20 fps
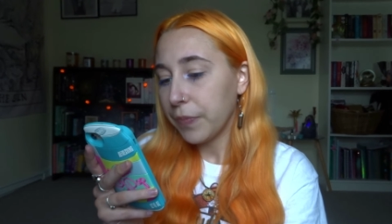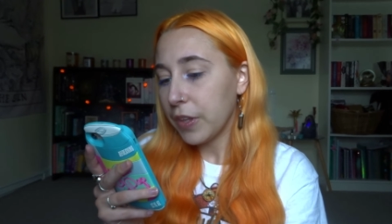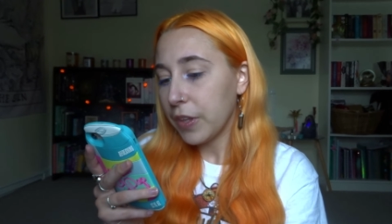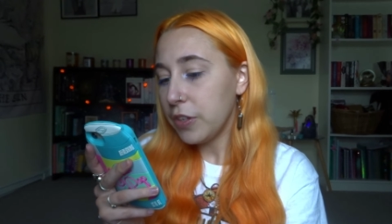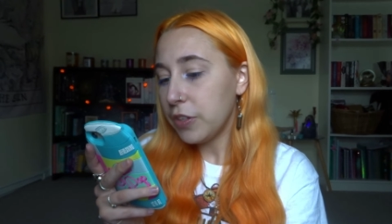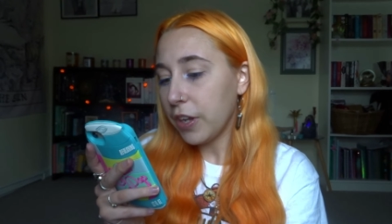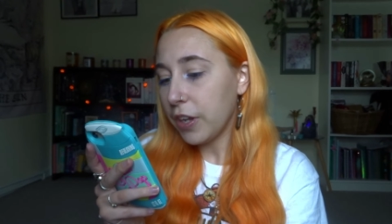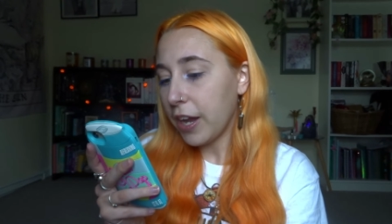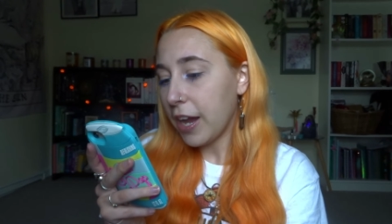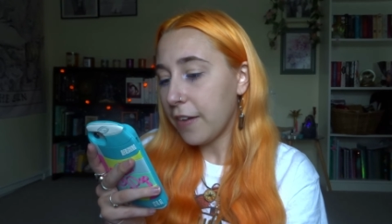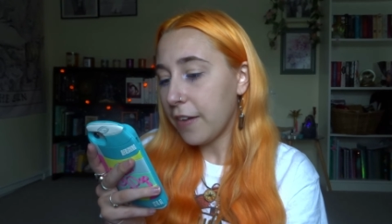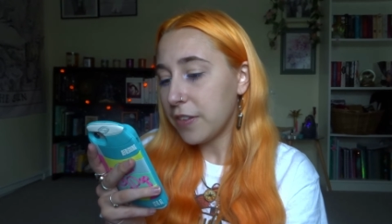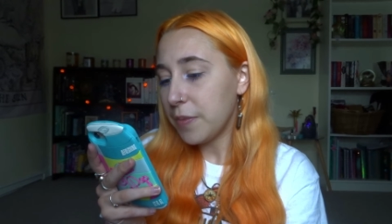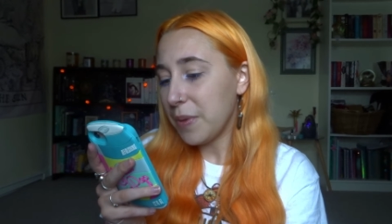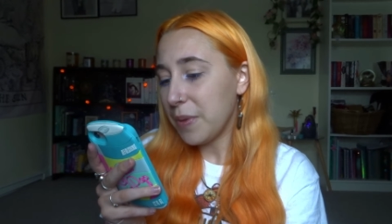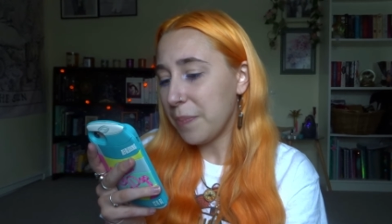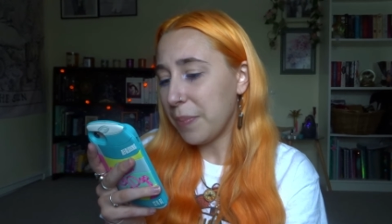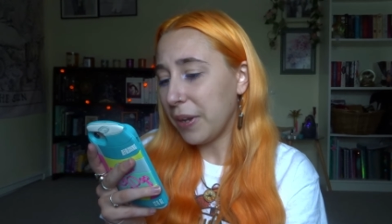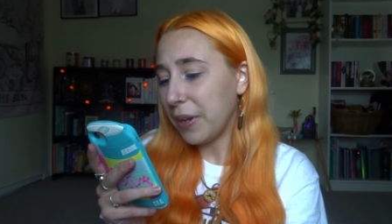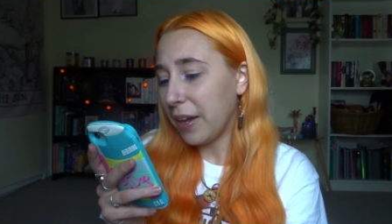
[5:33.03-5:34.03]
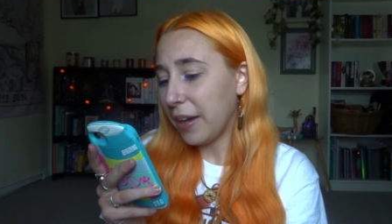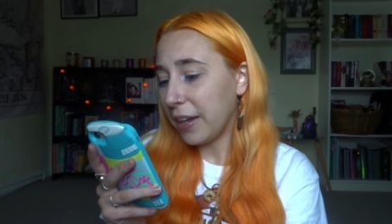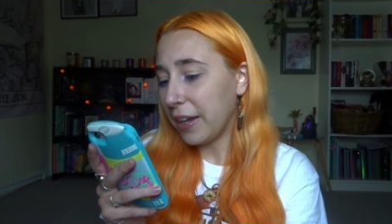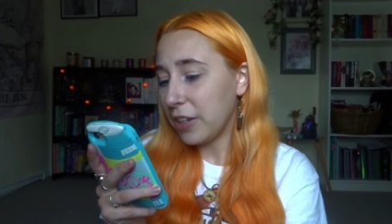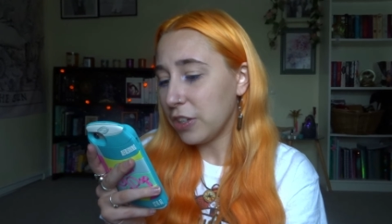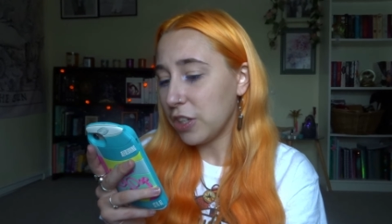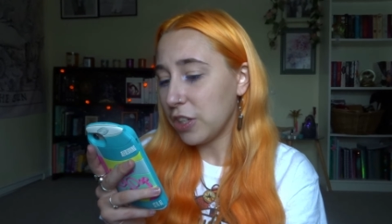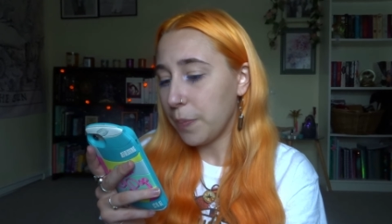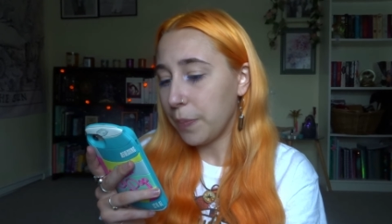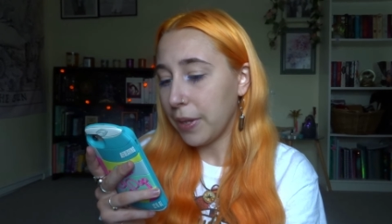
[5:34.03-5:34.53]
You don't have to be
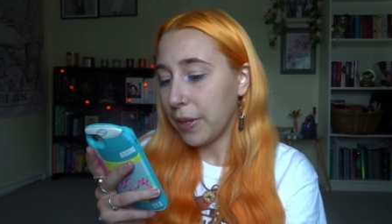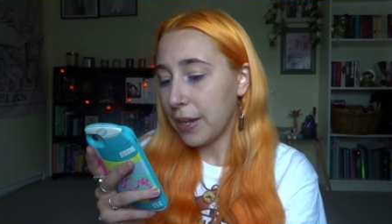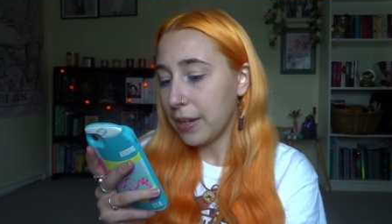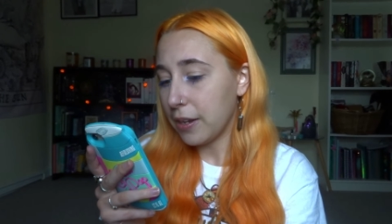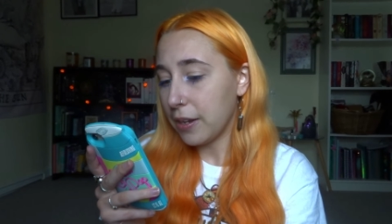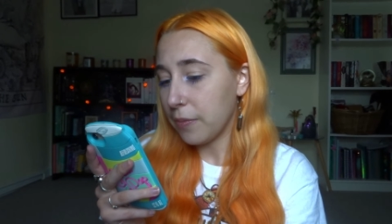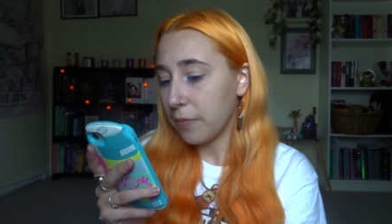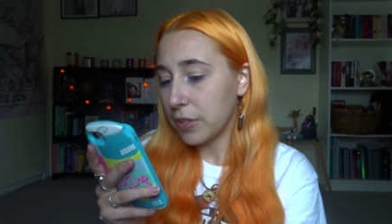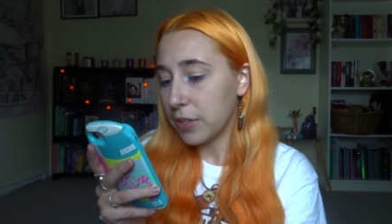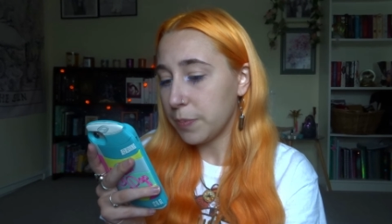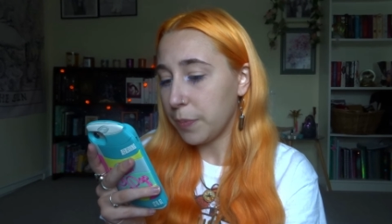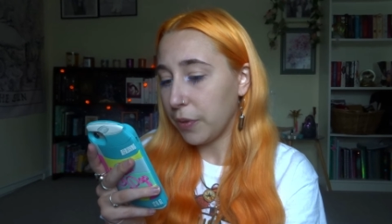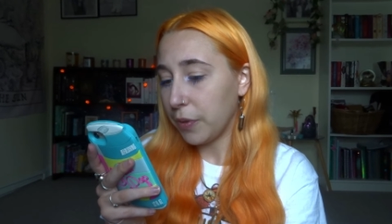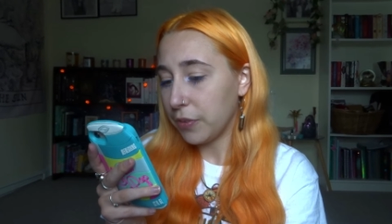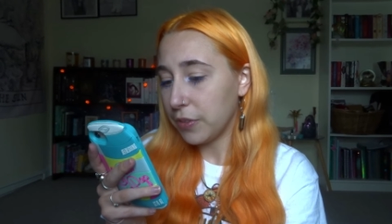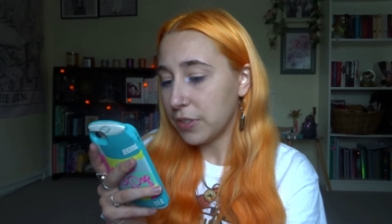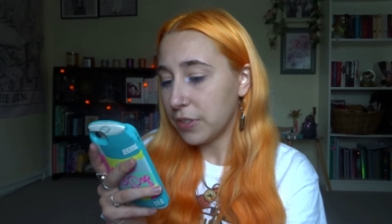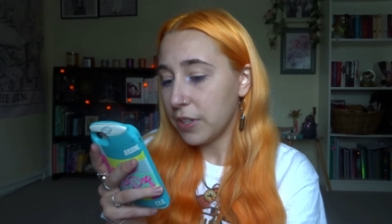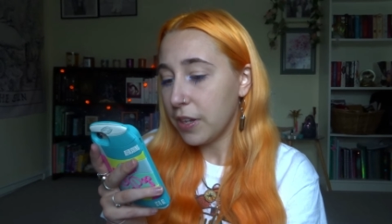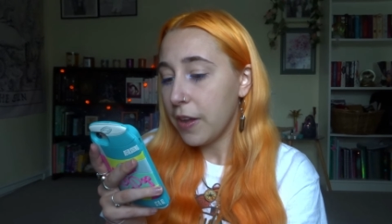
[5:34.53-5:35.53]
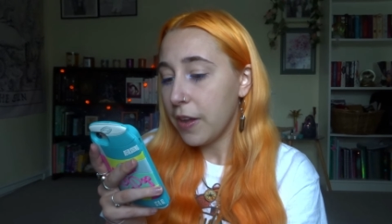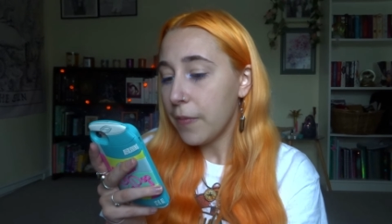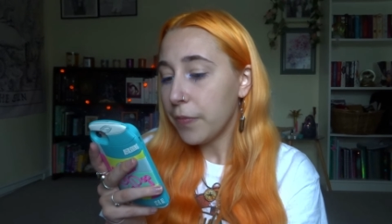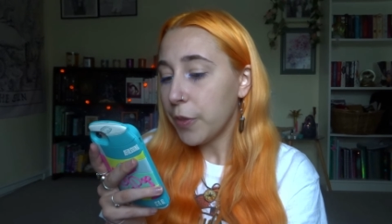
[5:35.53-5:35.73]
polite, she pleaded in response.